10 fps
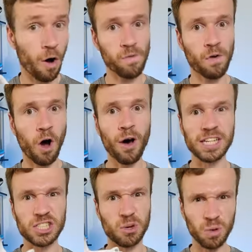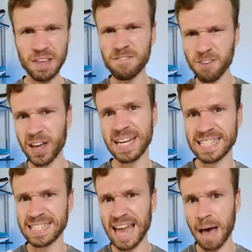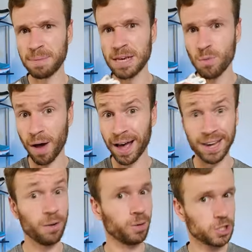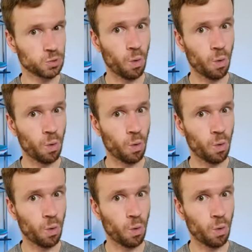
Overall, it's just a really fun, snappy ride, which is